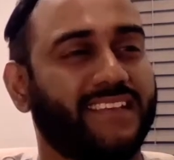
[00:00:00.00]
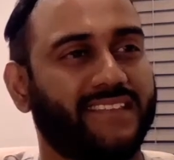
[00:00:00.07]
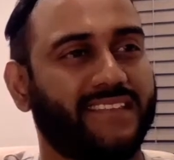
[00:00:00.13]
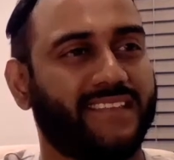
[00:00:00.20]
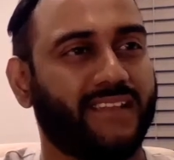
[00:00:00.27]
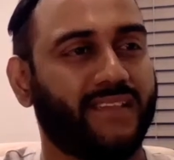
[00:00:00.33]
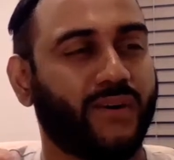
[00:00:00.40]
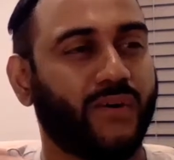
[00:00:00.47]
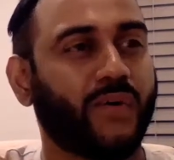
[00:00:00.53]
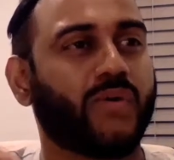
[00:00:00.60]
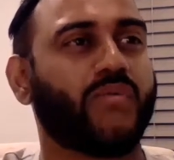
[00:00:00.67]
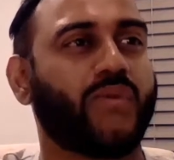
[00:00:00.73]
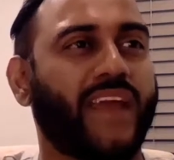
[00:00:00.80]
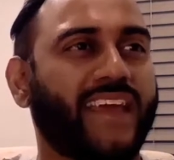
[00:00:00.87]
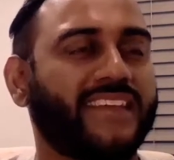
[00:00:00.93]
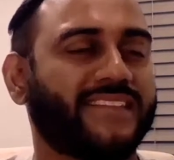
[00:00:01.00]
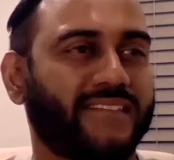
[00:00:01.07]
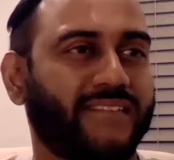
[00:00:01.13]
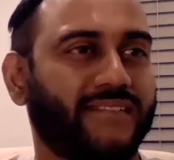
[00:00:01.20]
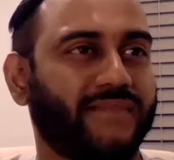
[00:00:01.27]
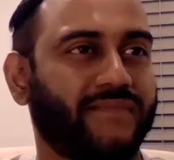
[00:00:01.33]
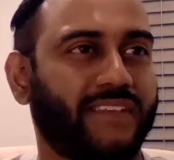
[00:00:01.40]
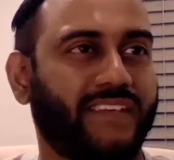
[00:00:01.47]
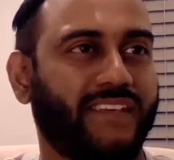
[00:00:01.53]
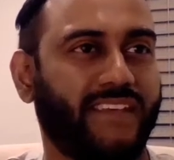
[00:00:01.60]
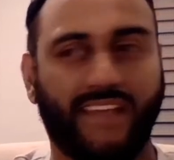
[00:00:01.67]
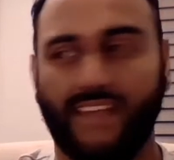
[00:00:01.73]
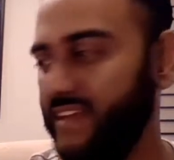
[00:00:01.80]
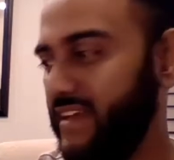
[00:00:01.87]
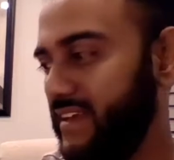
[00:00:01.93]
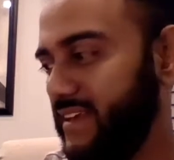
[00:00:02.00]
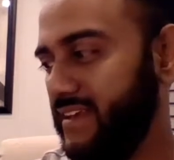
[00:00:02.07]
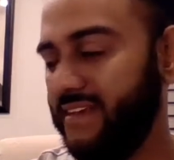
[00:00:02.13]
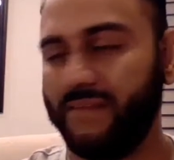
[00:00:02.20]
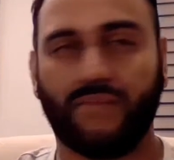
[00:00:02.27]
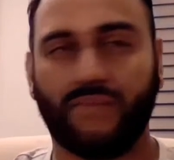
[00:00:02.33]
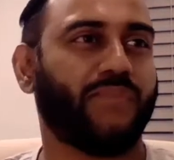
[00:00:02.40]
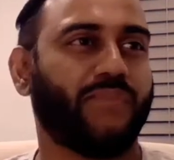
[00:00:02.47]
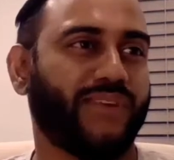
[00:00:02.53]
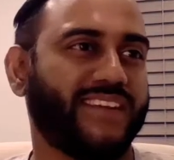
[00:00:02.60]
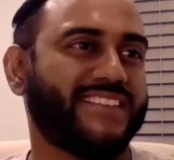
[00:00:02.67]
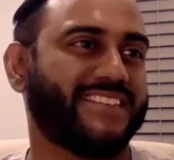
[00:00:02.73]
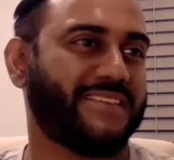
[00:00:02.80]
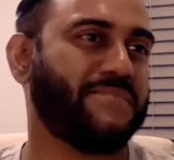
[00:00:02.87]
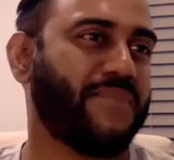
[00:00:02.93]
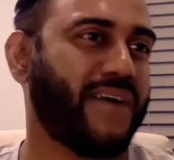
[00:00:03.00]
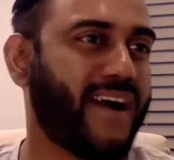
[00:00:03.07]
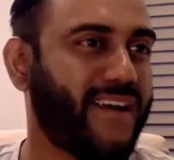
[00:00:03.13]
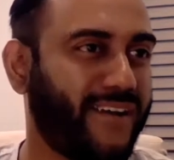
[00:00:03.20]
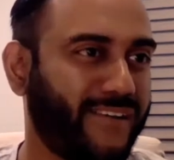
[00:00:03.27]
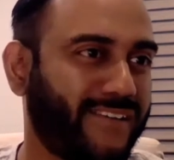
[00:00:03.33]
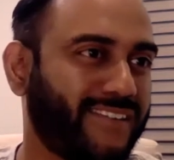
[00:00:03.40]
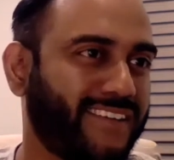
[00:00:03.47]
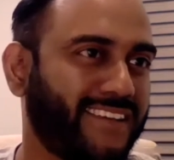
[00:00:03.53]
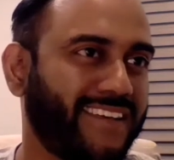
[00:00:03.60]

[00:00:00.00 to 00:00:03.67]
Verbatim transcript: the lower ranks of the British Empire.